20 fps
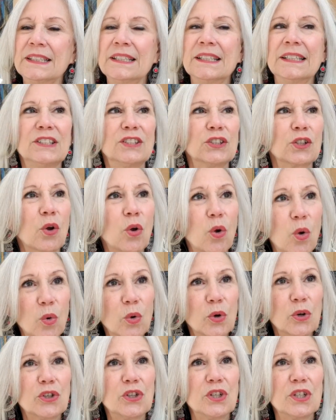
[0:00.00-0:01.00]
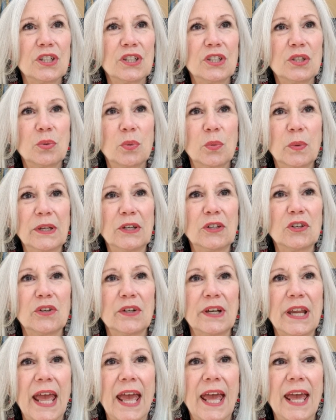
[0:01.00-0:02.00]
It's a gorgeous winter
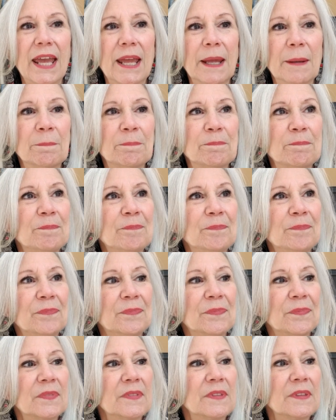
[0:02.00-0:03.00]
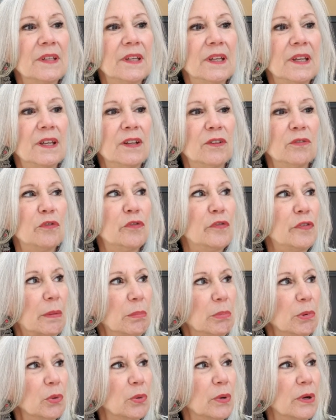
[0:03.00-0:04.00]
day in
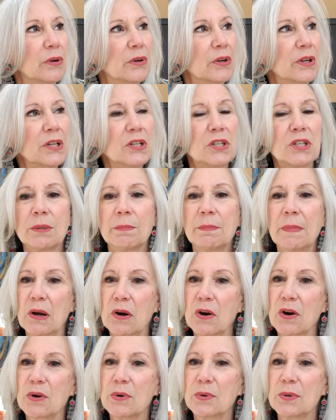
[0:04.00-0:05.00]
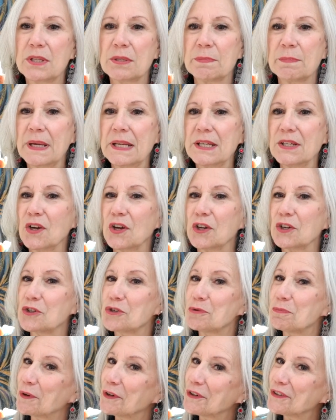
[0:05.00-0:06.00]
February. Tomorrow is my daughter's
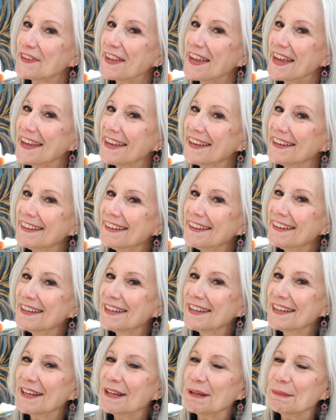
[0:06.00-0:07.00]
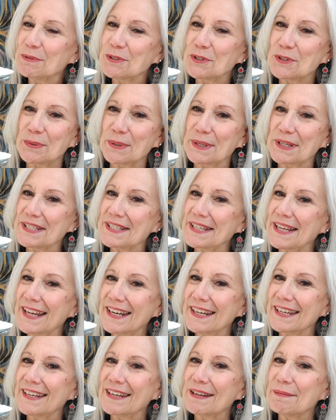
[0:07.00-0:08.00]
birthday. I'm so
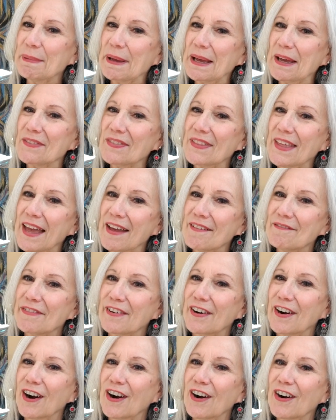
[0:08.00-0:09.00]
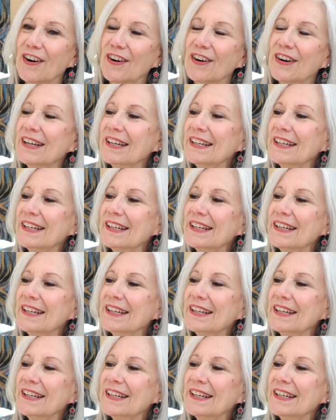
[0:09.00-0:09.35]
excited about that for her.